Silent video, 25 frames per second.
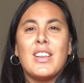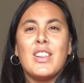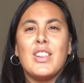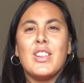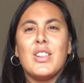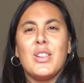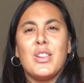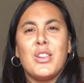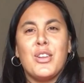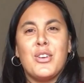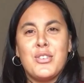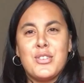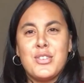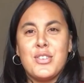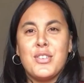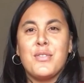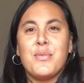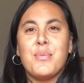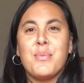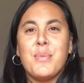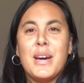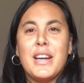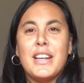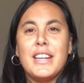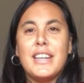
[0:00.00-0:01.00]
a lot
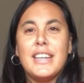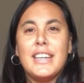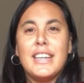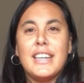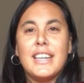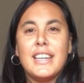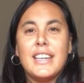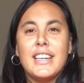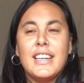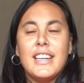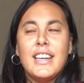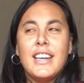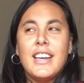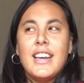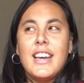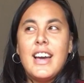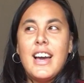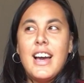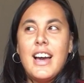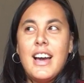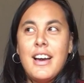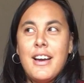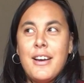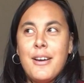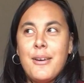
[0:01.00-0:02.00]
of money.
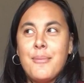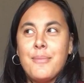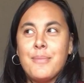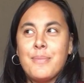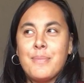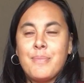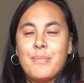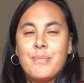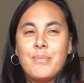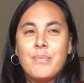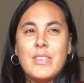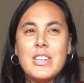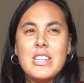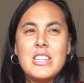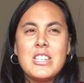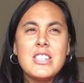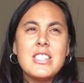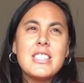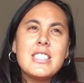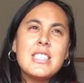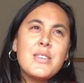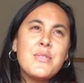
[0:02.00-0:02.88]
It's just